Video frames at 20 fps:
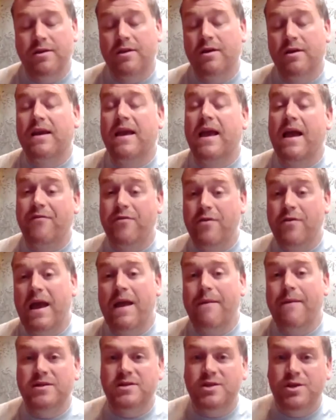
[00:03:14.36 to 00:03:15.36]
curfew
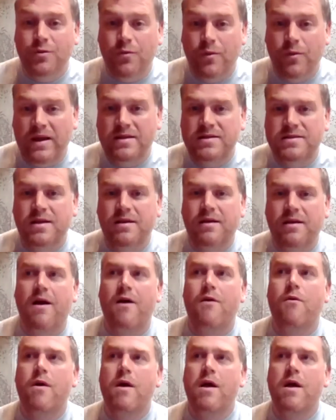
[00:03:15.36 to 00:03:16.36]
came in 2 weeks
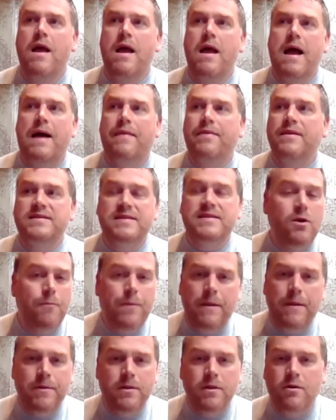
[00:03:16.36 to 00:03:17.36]
ago, and there's still
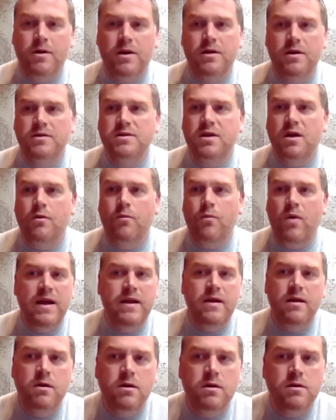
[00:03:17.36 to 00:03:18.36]
people looking at us going, why are you
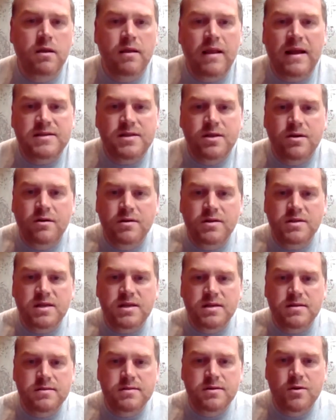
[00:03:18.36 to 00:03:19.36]
calling last orders at
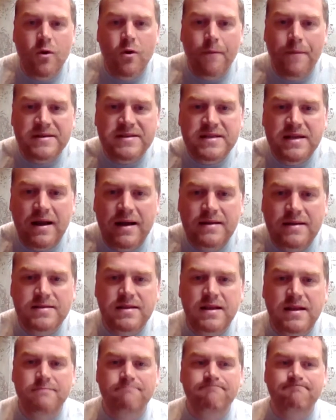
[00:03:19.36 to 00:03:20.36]
9:15? It's
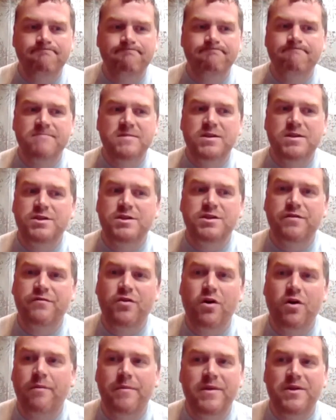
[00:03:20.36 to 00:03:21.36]
like, because you've
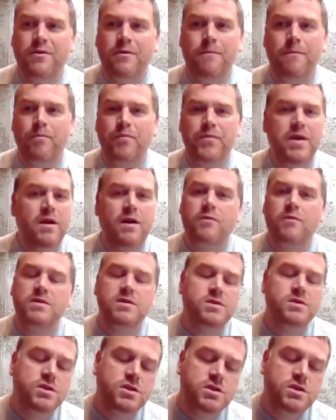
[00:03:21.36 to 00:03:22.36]
got to be done.
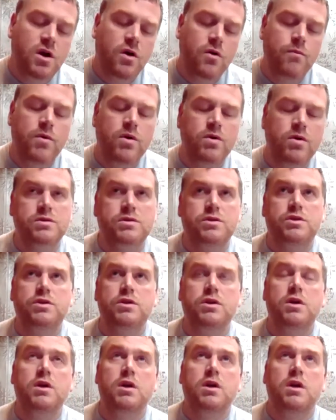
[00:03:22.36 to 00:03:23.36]
There's so much
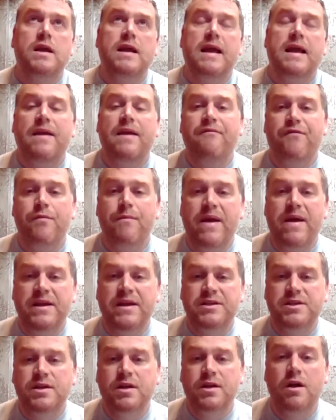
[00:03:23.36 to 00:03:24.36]

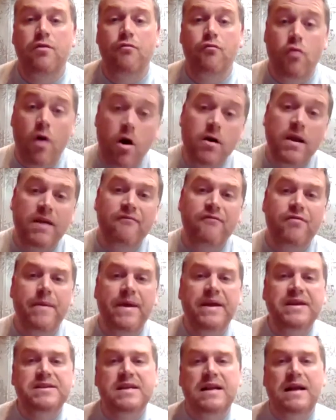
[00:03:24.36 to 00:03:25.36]
information and wrong
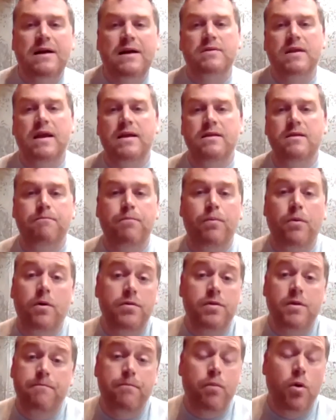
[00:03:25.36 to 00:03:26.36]
information out there.
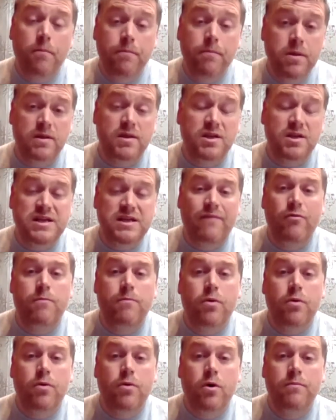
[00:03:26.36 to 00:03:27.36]
The public, the general
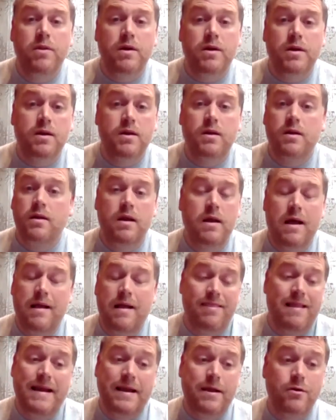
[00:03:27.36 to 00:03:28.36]
public,
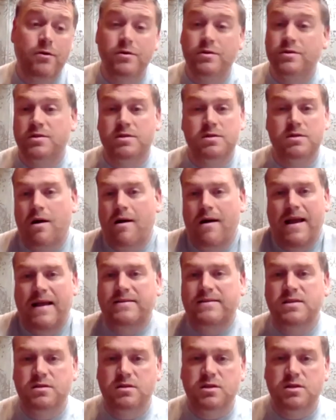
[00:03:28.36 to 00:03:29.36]
like us, our heads
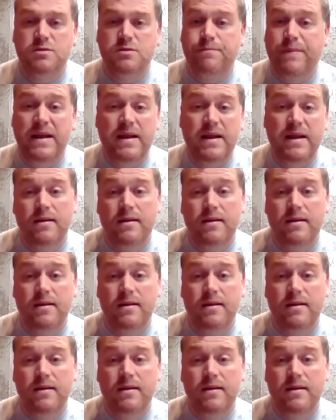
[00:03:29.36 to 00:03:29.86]
are just spinning.